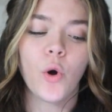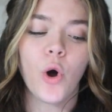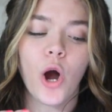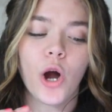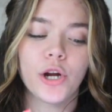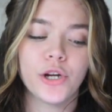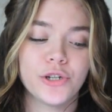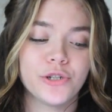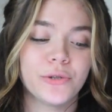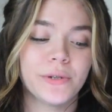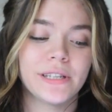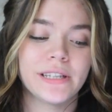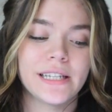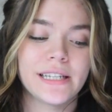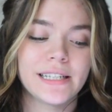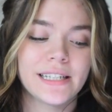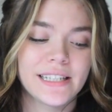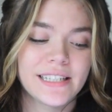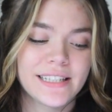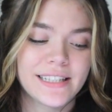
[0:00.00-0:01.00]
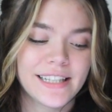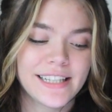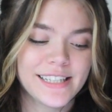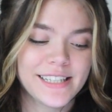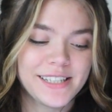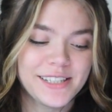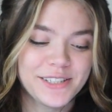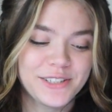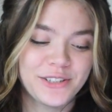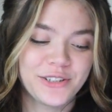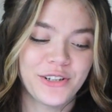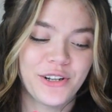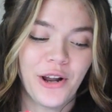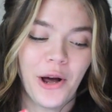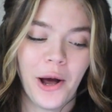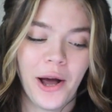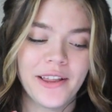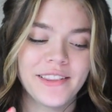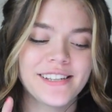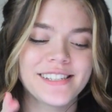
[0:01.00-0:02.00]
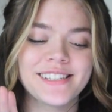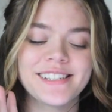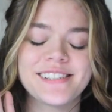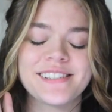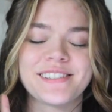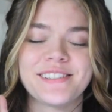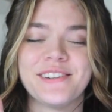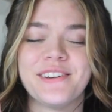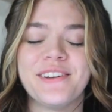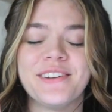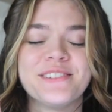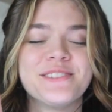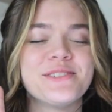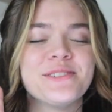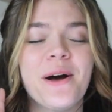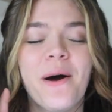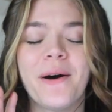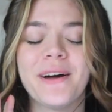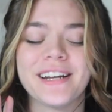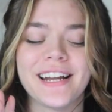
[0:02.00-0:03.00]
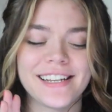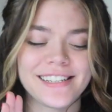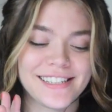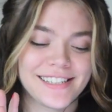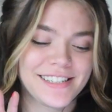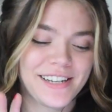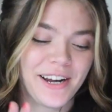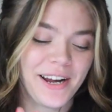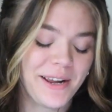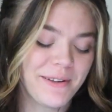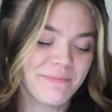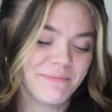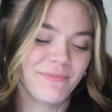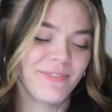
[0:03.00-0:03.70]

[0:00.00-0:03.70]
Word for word: are you doing this this is not this is so unnecessary